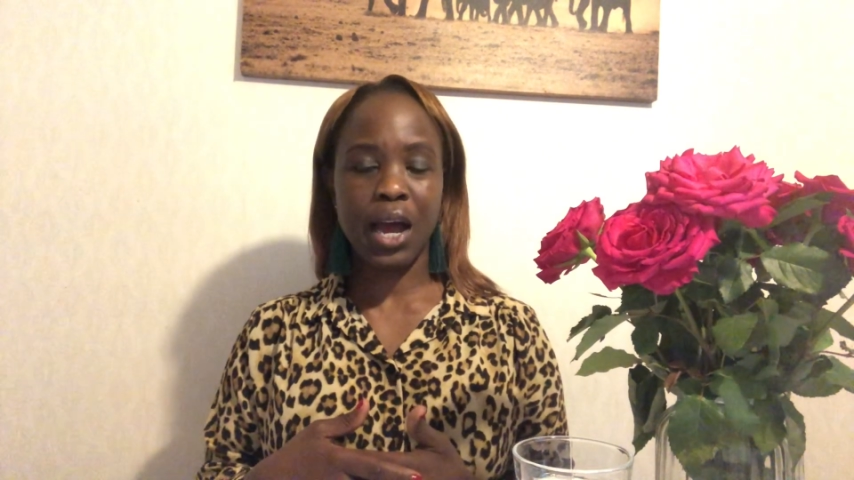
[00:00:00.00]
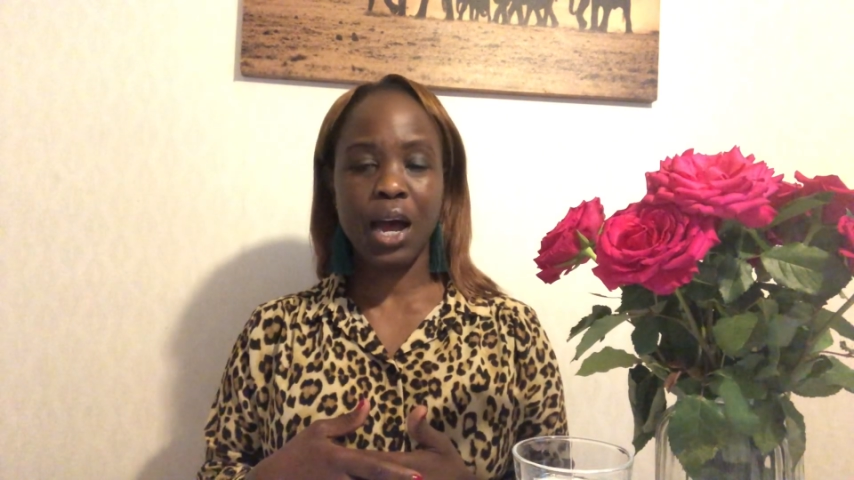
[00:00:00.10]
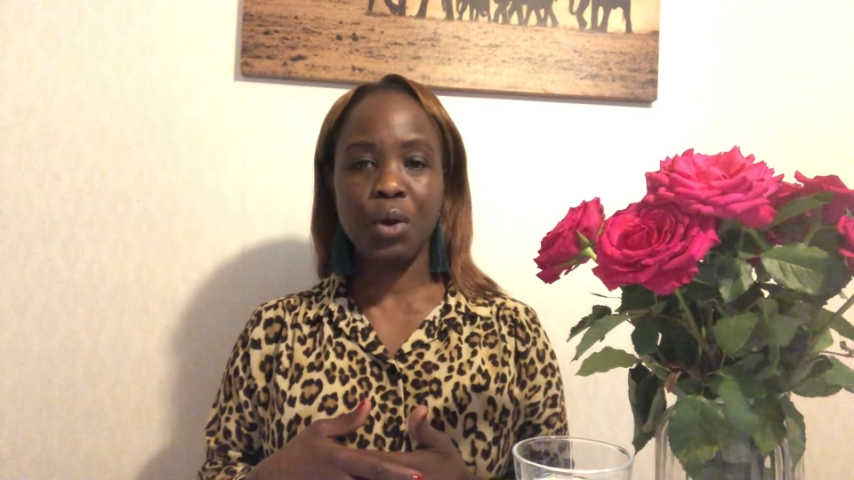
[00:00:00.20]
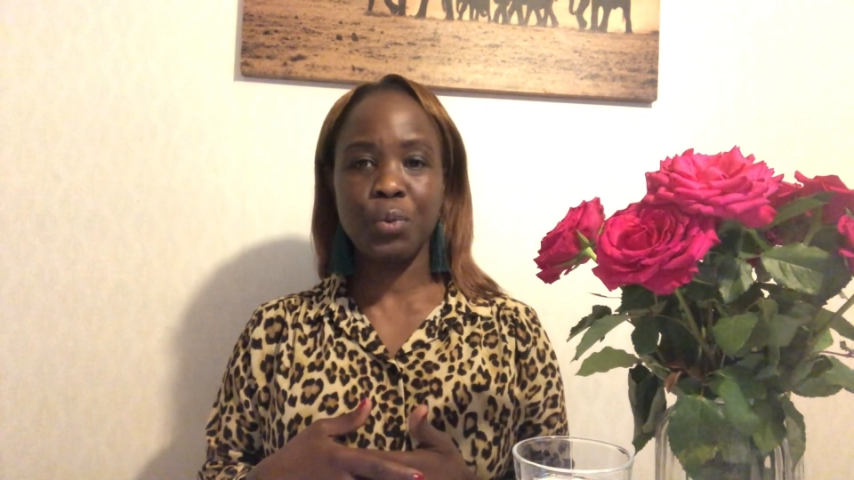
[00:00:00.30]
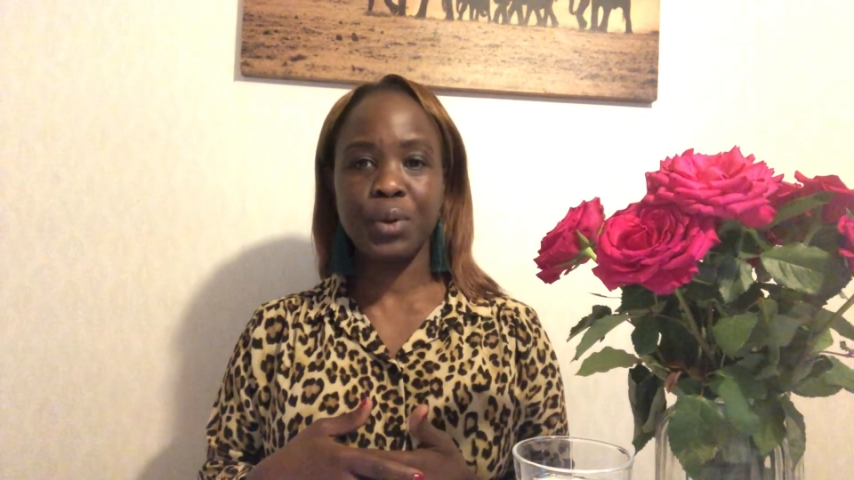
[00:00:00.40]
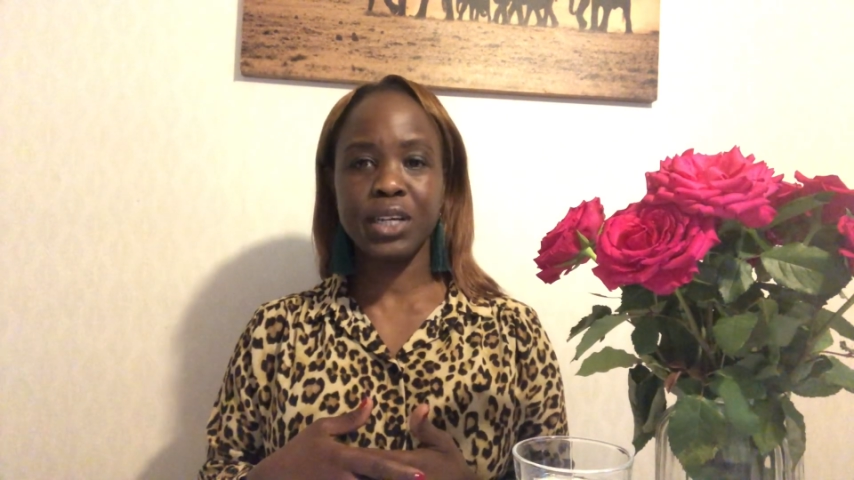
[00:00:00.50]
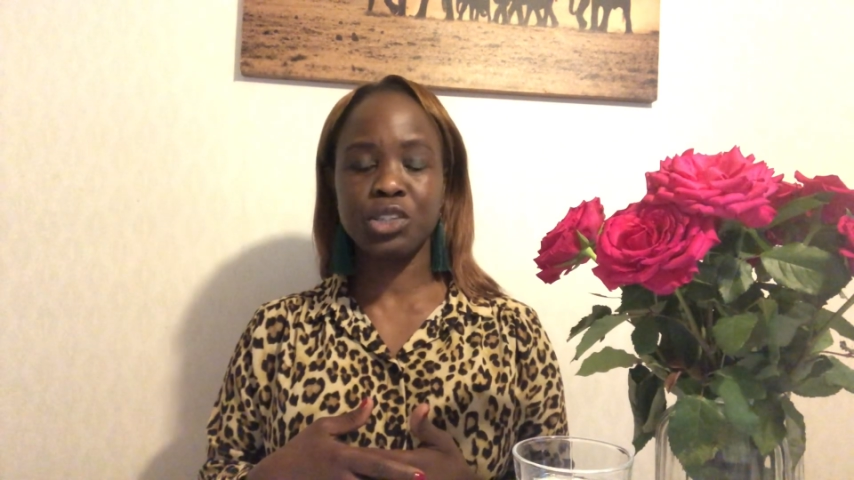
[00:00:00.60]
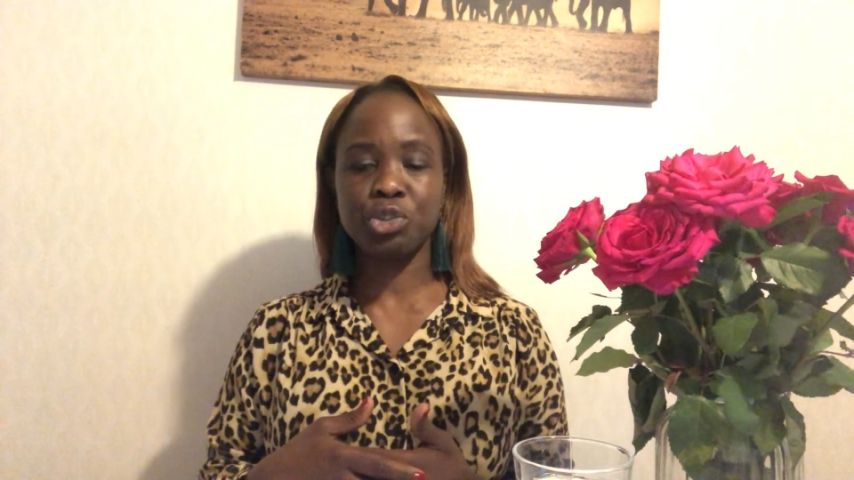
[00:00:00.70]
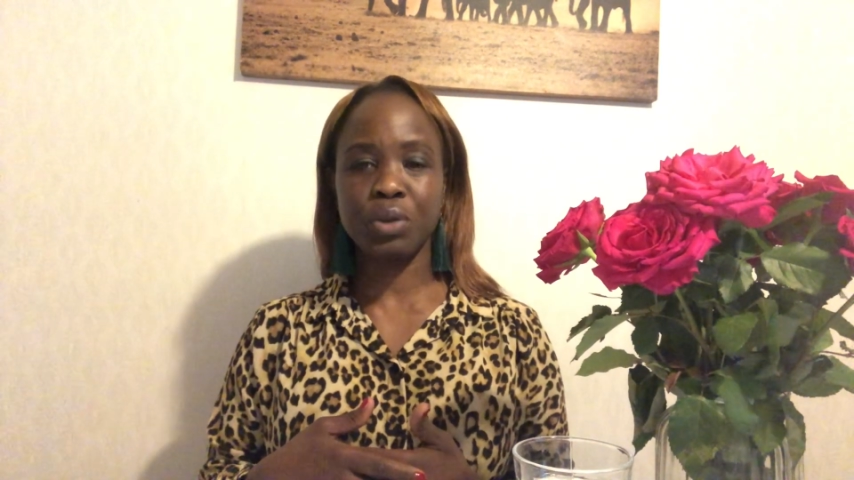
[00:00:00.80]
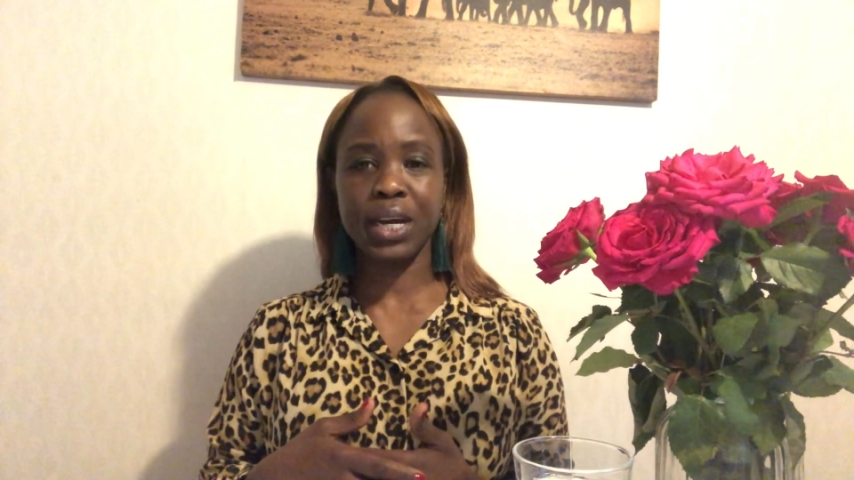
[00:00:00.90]
I will
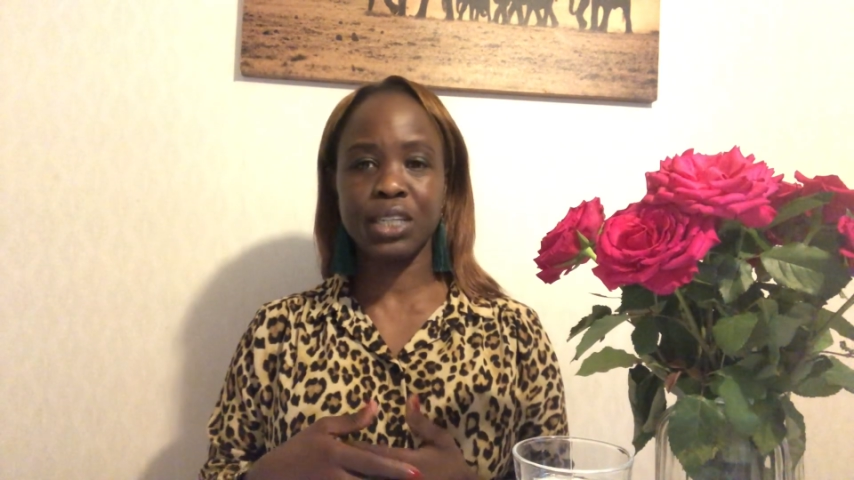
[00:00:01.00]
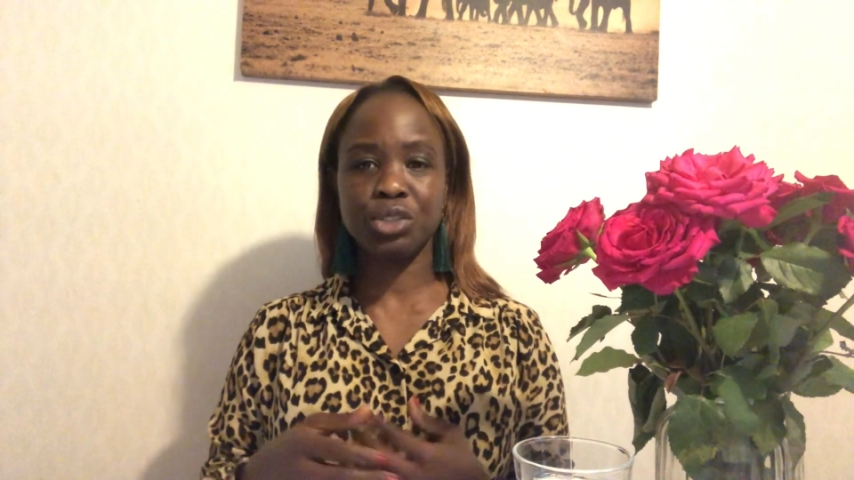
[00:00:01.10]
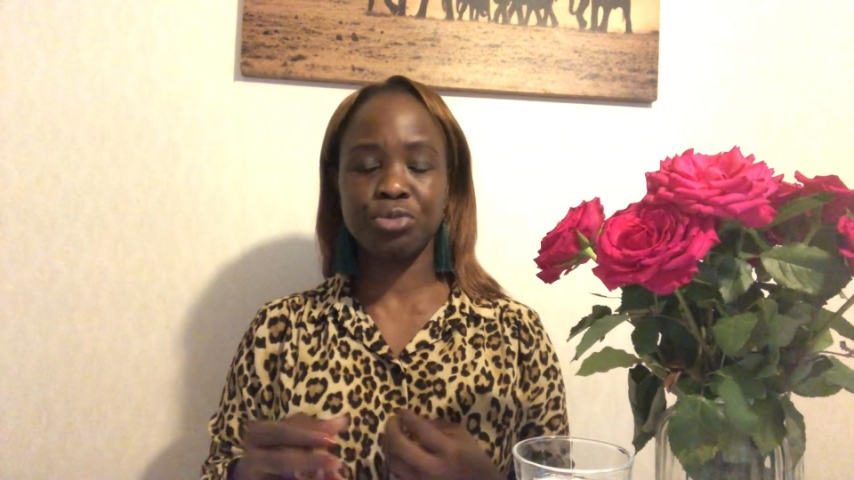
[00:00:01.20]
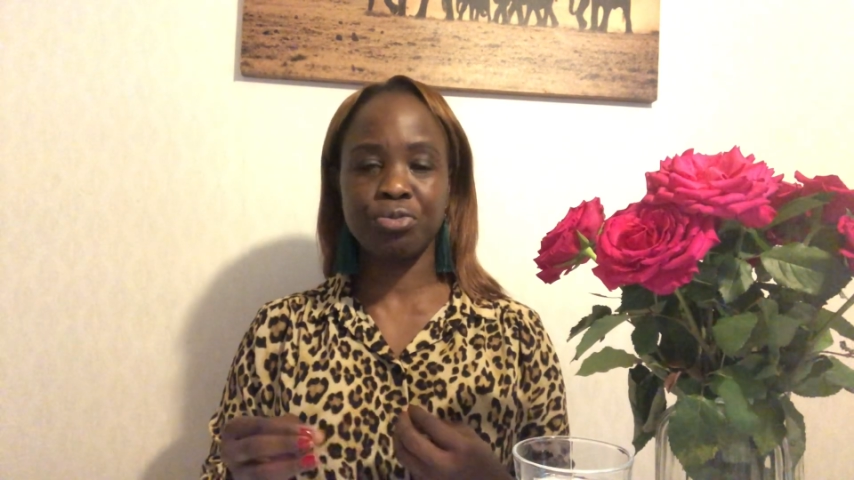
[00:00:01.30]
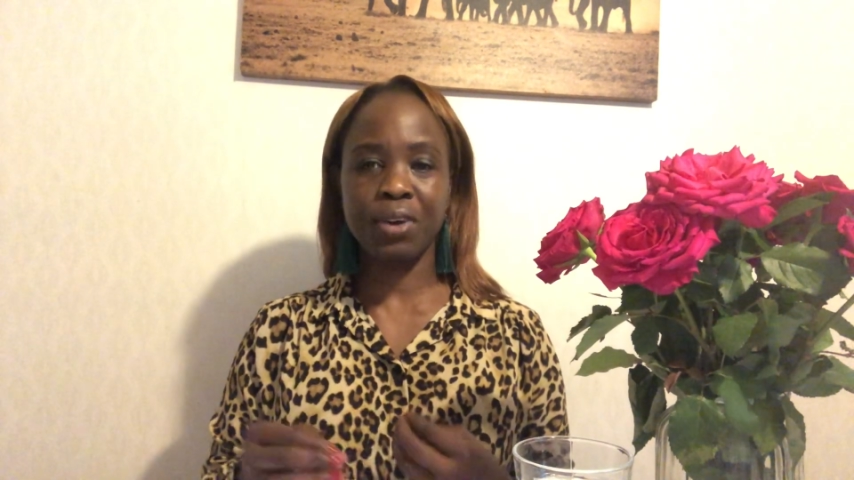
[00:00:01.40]
try to